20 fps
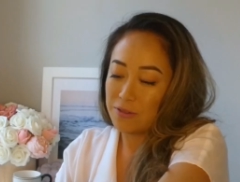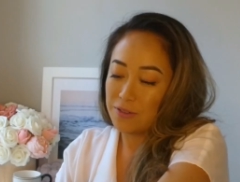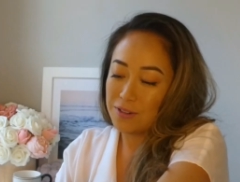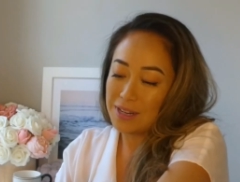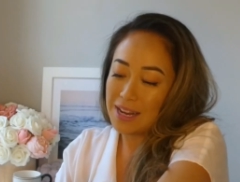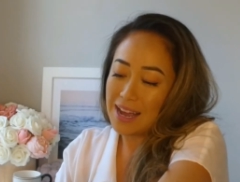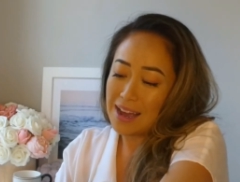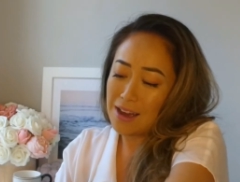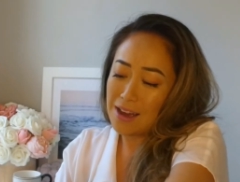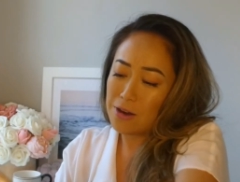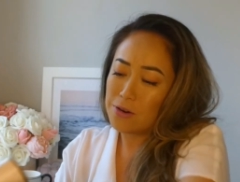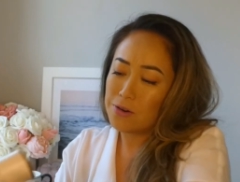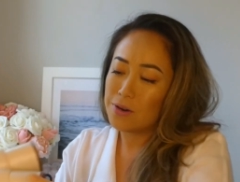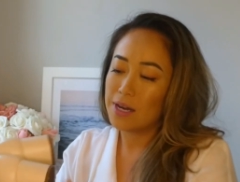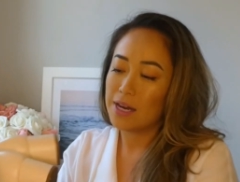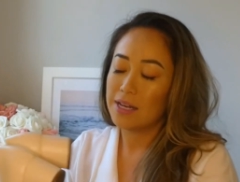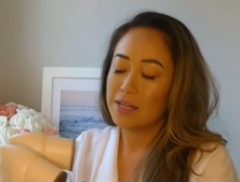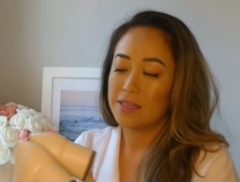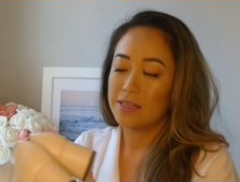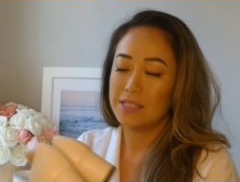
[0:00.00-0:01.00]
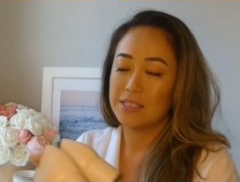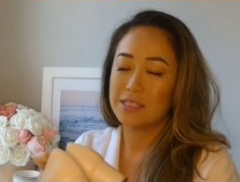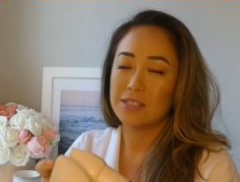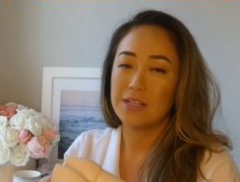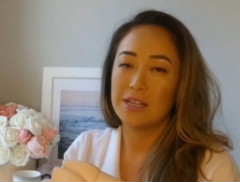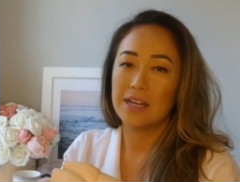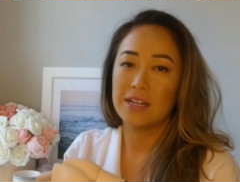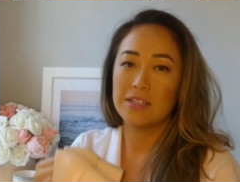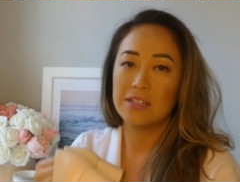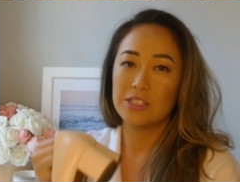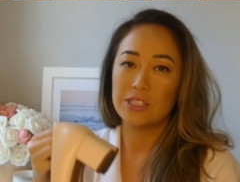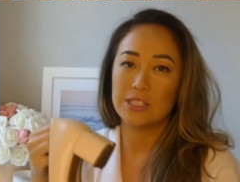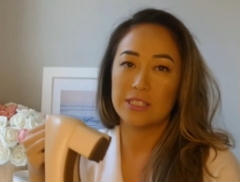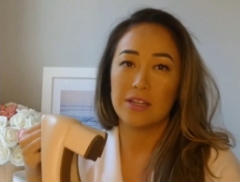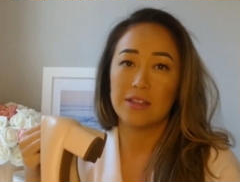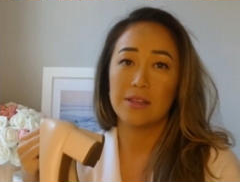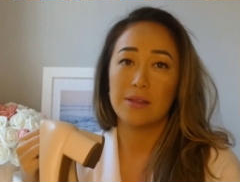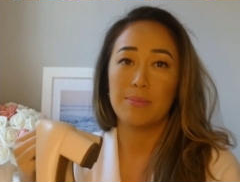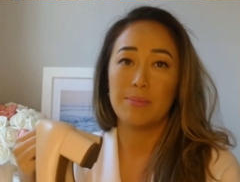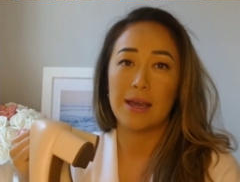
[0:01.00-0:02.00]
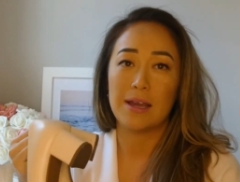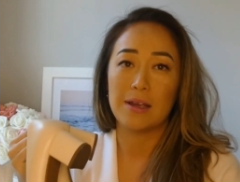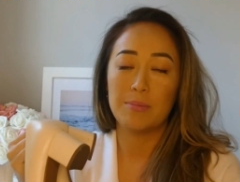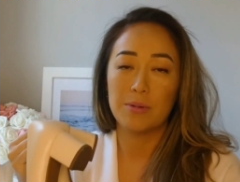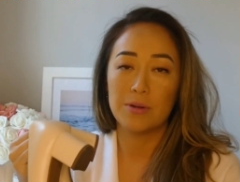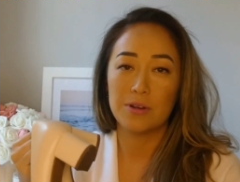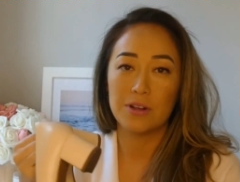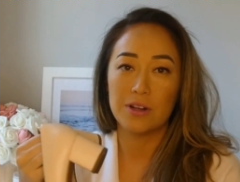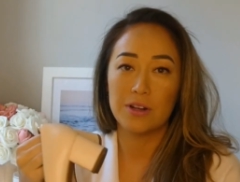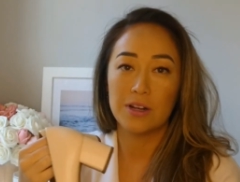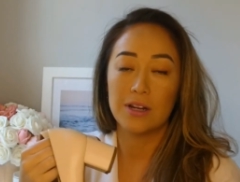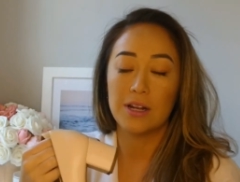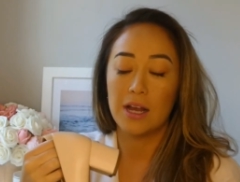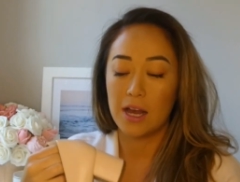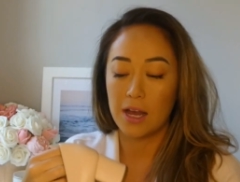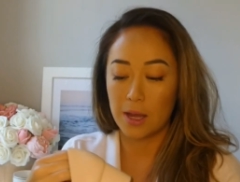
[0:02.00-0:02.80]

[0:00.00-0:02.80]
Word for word: For now, these are kind of just on the back burner.